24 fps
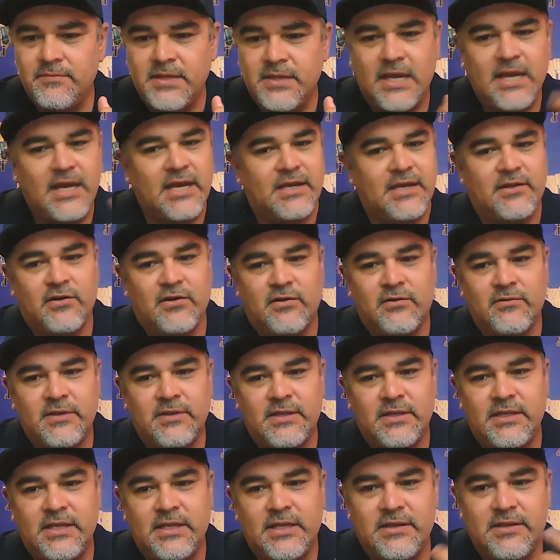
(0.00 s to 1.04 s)
yeah, you know,
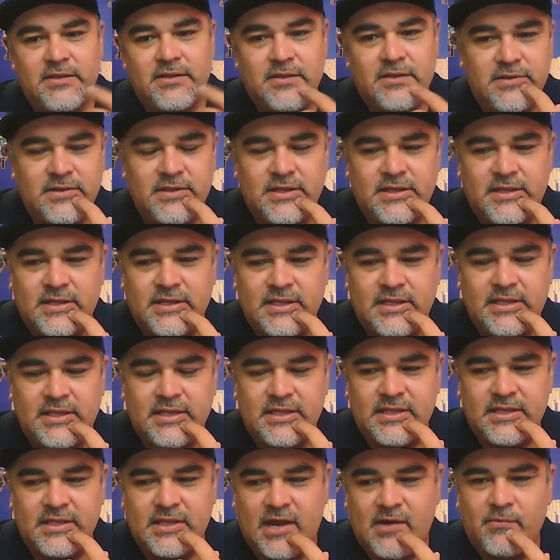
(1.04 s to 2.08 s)

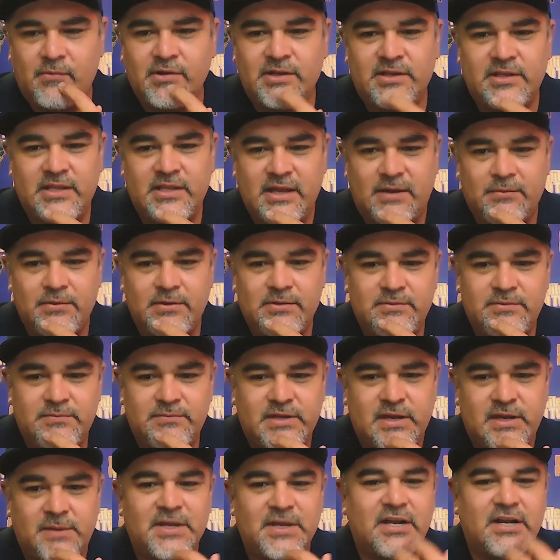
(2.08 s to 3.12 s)
I would
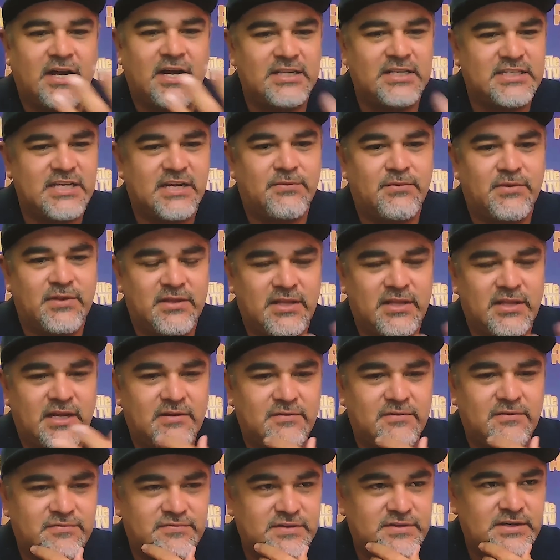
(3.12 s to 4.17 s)
come in contact with a
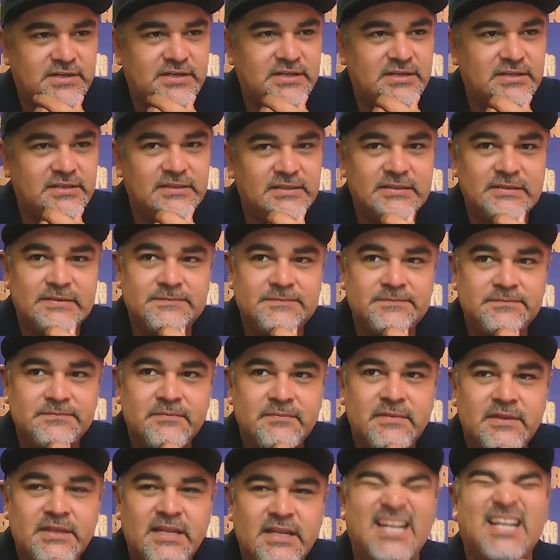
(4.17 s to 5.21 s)
lot of
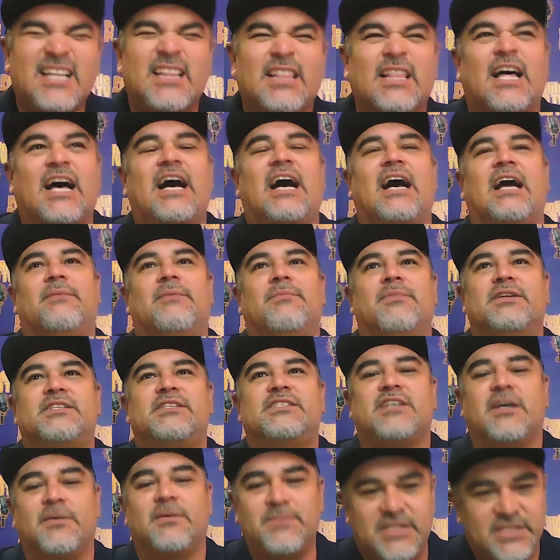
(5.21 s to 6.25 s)
not a lot, but
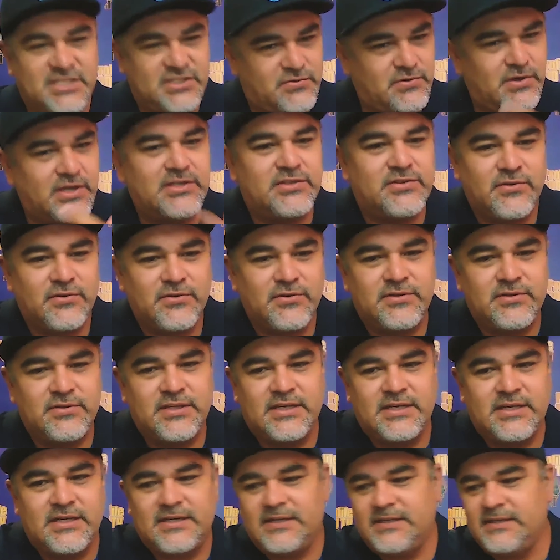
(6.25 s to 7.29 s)
some disgruntled
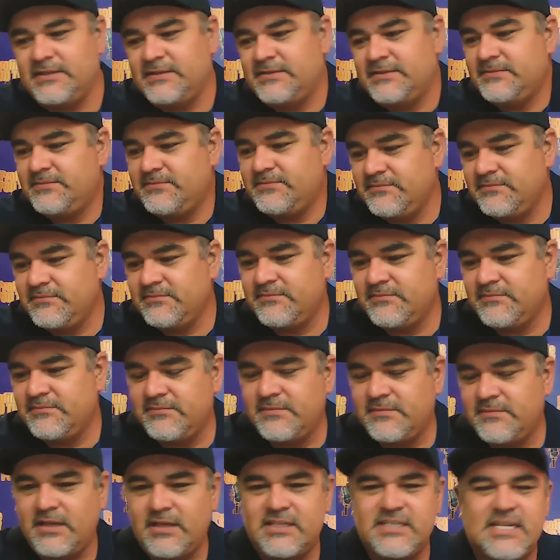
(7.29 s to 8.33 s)

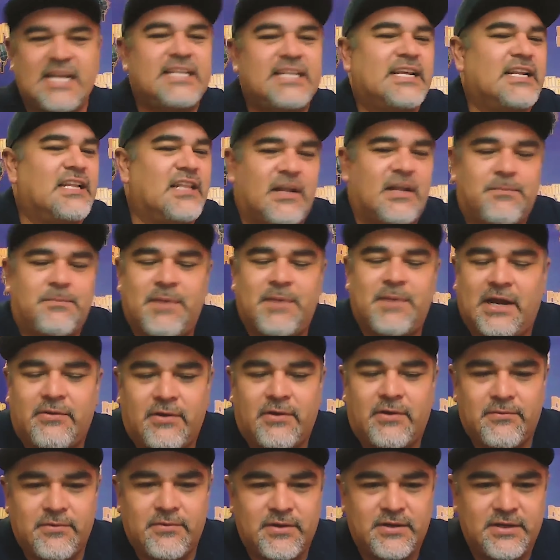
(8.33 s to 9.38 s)
because I did a lot of
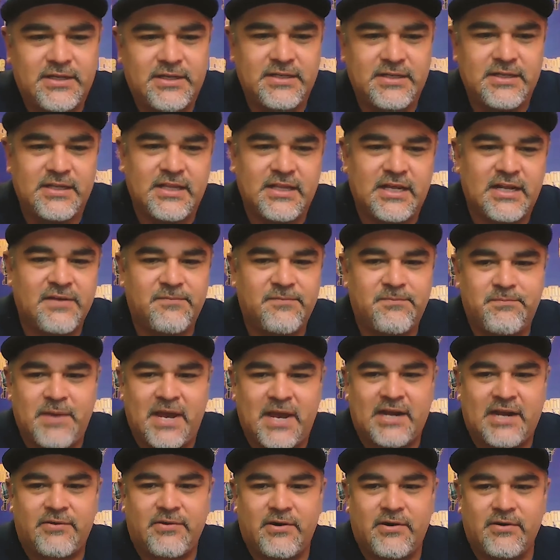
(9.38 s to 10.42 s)
background work, and a lot of
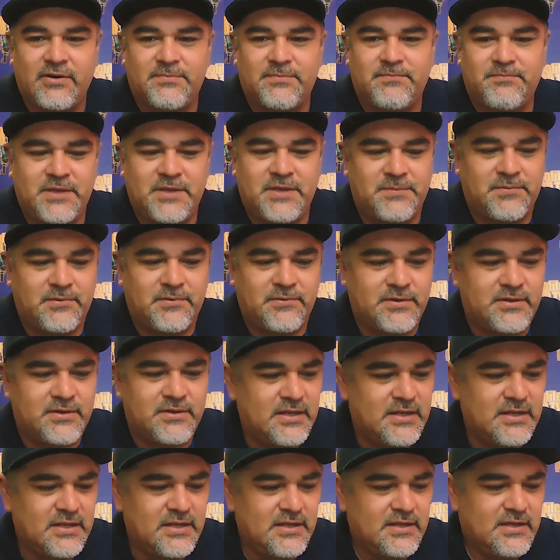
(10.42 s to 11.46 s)
background people
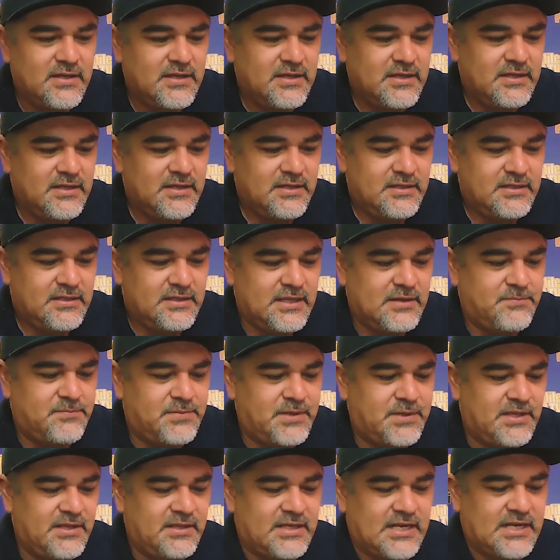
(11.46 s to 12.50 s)
they'd
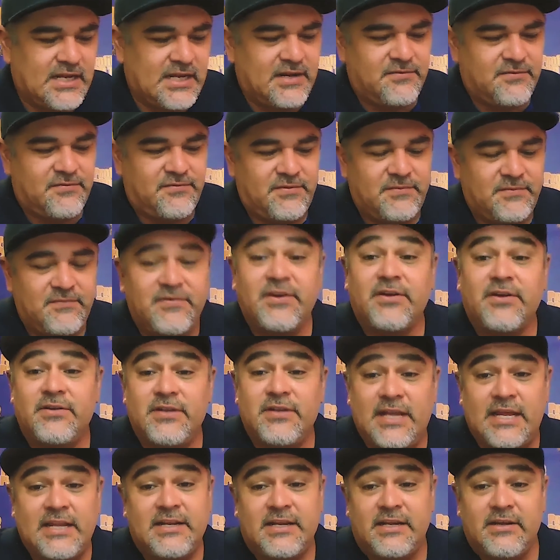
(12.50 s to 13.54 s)
be kind of,
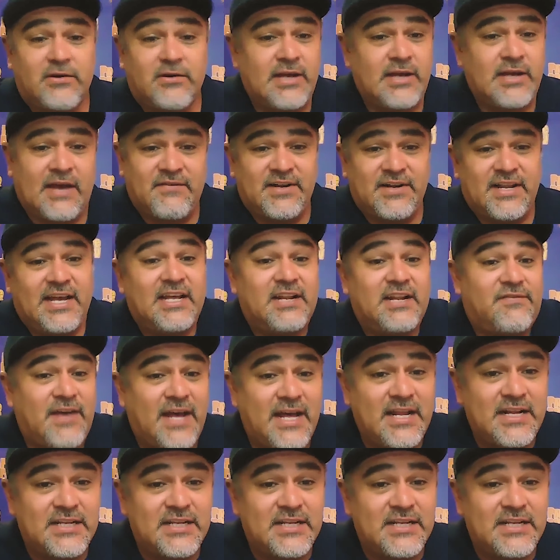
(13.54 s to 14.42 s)
you know, have a negative